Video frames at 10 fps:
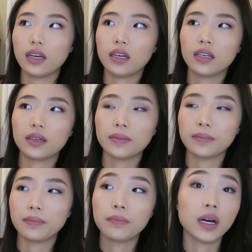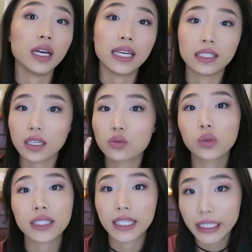Um, but it does
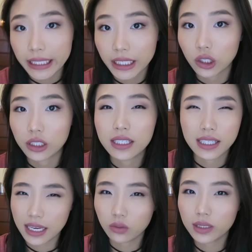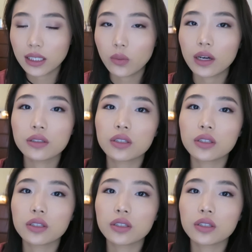really clean your skin really well.